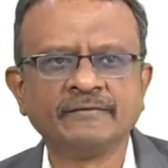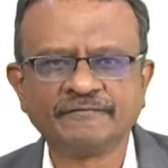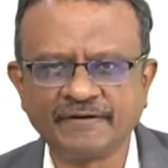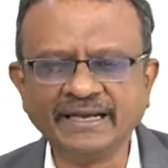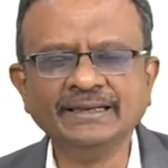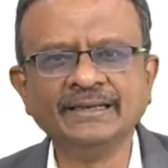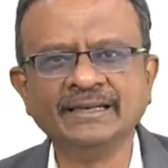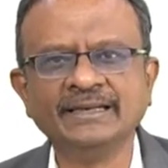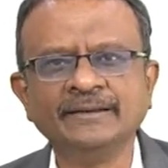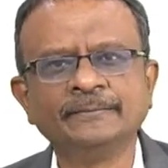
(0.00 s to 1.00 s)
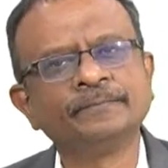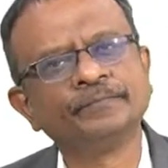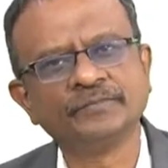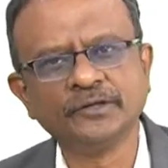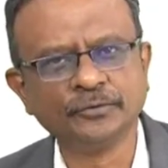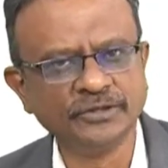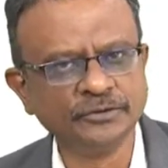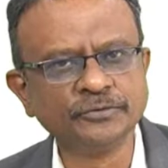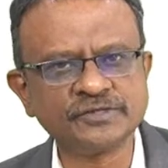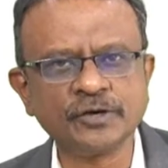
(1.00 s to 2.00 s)
Finally, you'll
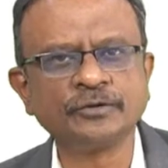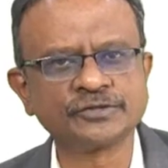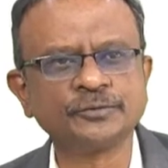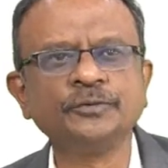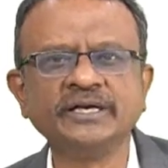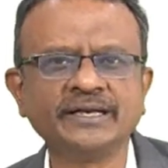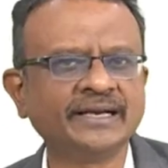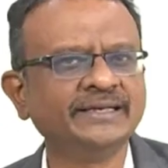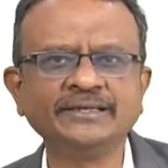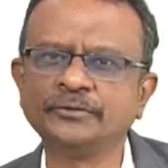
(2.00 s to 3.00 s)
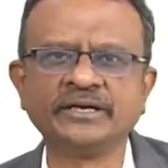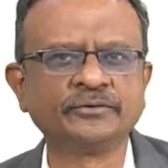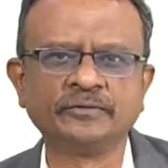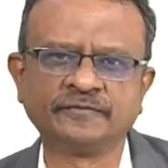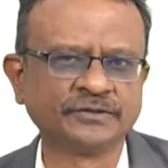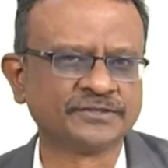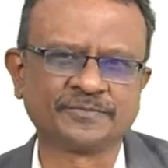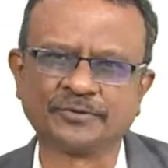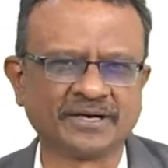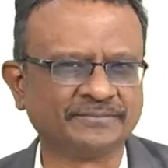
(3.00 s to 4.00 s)
use your student ID to enroll for this
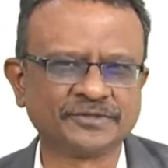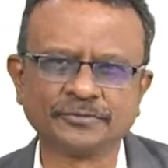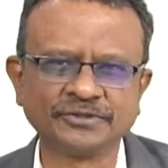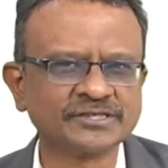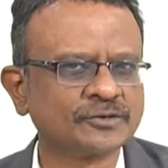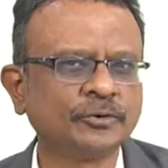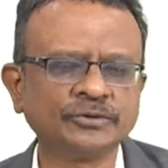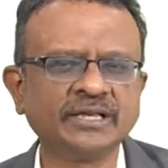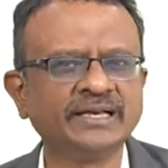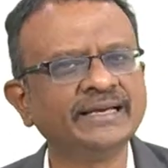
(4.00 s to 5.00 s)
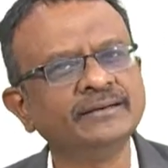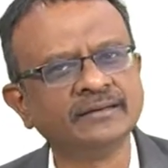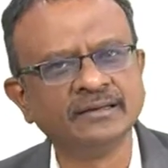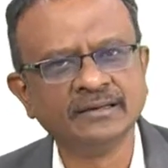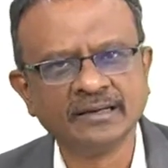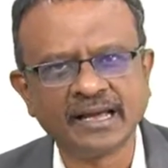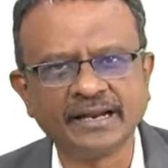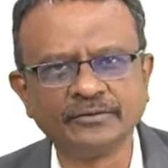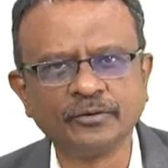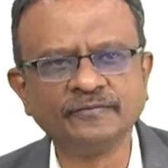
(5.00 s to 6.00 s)
program. So just go to the link,
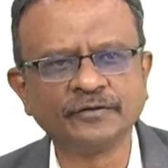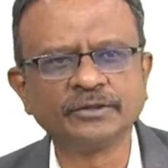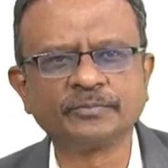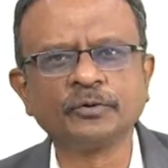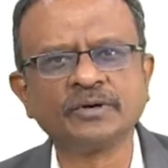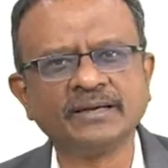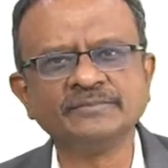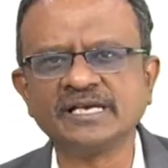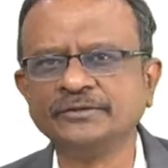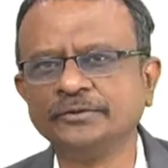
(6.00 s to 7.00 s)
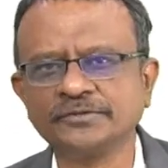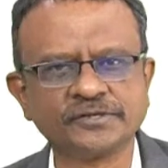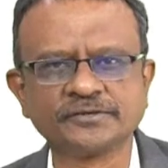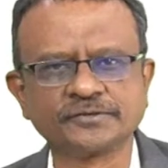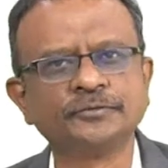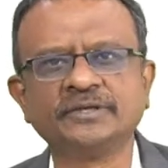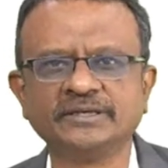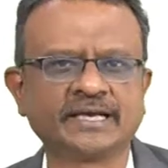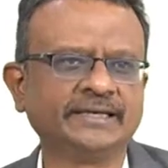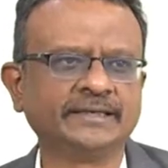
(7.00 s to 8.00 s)
enroll for the programs, and use your
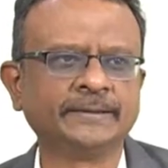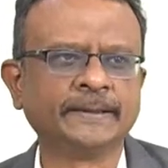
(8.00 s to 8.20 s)
student ID.